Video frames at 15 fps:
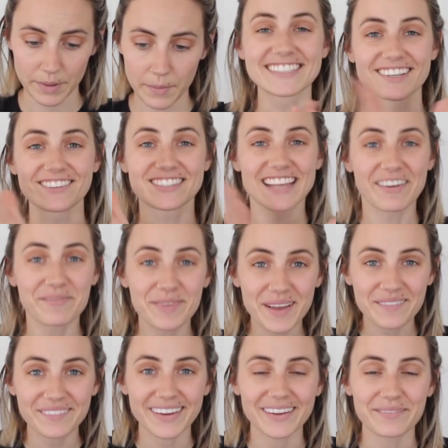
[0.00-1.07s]
So 7
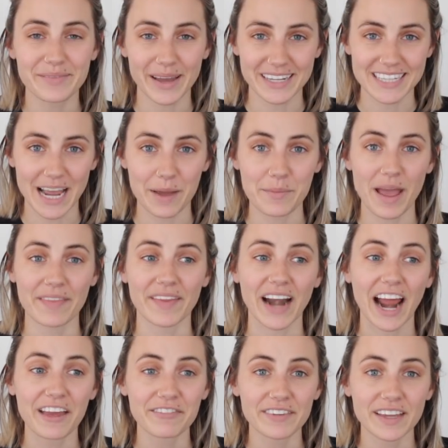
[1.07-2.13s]
p.m. bedtime, and then
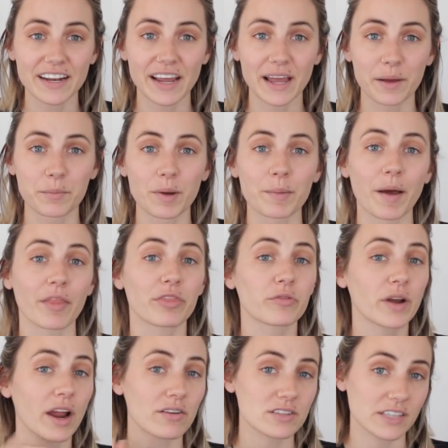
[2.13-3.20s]
I feed him about
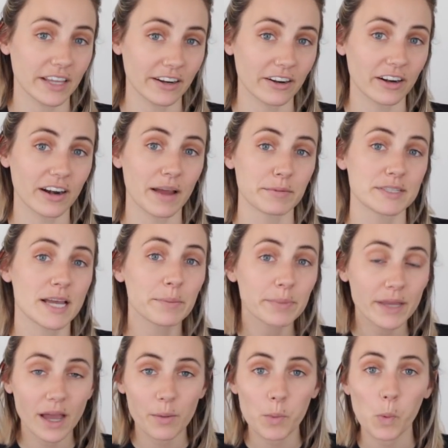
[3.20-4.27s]
3 hours later at 10
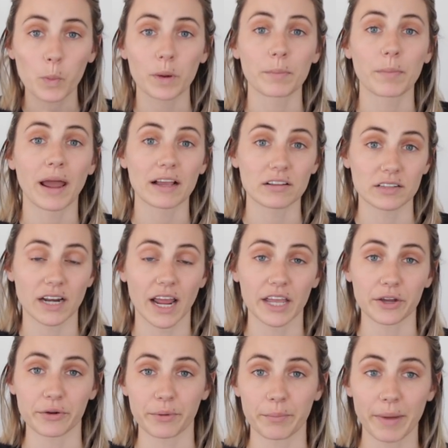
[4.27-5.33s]
p.m. when Michael and I
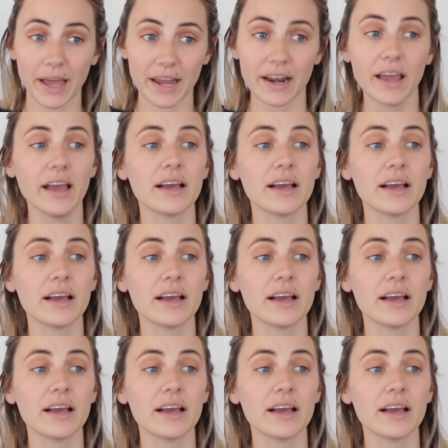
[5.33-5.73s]
go to bed.